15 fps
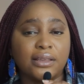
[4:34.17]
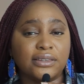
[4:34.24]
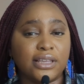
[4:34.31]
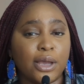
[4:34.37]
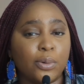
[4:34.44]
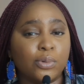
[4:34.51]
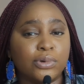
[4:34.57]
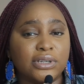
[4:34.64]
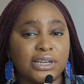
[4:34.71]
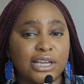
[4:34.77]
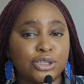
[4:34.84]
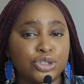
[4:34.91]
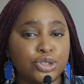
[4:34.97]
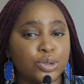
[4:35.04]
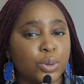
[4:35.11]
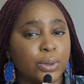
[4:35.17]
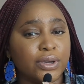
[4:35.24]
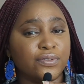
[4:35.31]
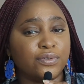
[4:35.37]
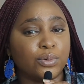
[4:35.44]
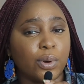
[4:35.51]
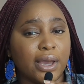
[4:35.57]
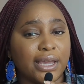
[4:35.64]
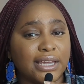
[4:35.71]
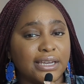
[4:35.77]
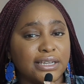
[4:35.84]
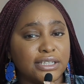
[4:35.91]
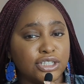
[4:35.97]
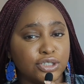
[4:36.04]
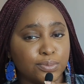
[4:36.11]
they would let you know if you are
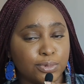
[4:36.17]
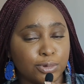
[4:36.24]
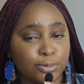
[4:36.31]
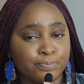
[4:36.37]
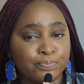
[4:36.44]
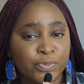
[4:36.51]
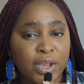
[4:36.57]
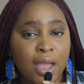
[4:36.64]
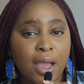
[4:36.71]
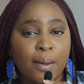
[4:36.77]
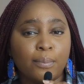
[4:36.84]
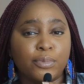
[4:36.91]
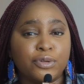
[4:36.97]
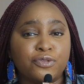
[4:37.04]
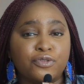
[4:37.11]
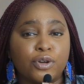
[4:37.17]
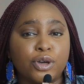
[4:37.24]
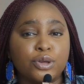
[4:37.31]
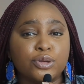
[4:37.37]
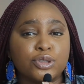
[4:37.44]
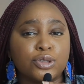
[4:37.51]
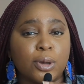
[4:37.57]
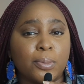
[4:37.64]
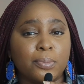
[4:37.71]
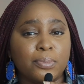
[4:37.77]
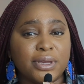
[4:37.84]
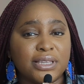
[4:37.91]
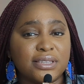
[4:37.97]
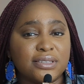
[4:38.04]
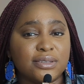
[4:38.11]
eligible. Before you
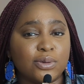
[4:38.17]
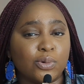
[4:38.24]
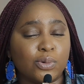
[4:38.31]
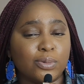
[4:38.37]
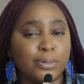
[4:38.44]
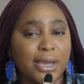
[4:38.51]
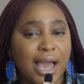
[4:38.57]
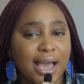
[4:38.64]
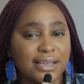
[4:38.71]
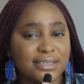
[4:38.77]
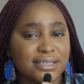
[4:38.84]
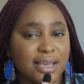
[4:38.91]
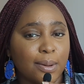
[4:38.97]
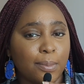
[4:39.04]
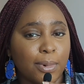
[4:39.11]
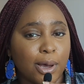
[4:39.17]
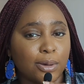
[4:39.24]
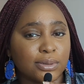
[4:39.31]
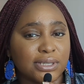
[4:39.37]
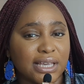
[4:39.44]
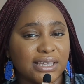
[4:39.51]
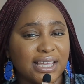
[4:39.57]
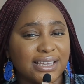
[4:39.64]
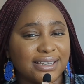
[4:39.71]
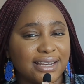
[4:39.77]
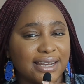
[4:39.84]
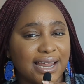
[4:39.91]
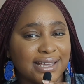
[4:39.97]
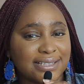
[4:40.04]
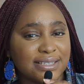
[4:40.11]
submit, you will be asked about, I think the
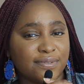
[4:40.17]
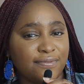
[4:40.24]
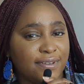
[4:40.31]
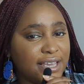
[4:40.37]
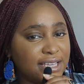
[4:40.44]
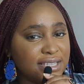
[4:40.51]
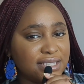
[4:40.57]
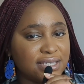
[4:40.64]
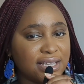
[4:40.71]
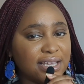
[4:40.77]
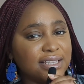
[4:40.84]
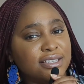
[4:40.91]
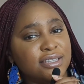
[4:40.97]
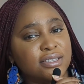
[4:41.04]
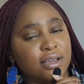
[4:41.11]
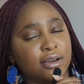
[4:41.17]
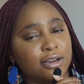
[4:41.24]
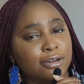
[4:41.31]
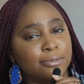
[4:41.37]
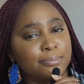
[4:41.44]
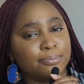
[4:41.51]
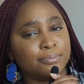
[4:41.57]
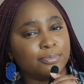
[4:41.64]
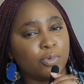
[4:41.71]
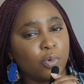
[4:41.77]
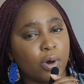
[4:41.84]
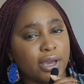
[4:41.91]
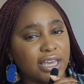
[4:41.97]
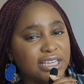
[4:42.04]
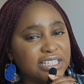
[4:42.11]
last phase is
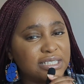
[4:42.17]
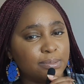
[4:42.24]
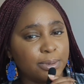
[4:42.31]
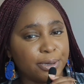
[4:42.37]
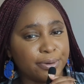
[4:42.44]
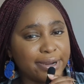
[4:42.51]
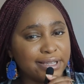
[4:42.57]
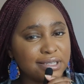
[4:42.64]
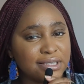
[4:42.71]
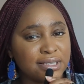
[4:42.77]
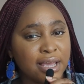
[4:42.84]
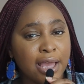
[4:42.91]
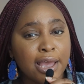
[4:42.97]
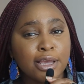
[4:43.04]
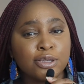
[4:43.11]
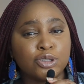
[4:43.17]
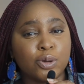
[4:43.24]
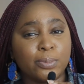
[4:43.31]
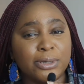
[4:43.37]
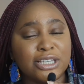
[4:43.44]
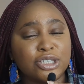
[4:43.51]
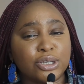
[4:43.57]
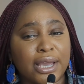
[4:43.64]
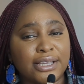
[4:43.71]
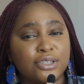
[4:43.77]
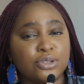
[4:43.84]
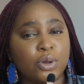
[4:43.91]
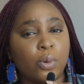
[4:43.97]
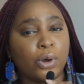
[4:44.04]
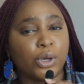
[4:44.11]
work experience. So please try
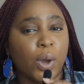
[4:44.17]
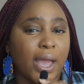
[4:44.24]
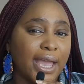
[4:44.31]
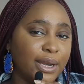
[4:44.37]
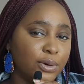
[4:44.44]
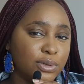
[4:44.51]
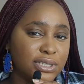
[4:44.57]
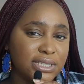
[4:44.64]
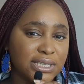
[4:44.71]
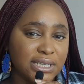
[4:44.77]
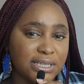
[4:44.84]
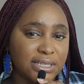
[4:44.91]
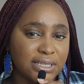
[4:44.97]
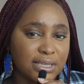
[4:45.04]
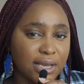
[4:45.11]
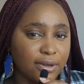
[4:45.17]
to know what your NOC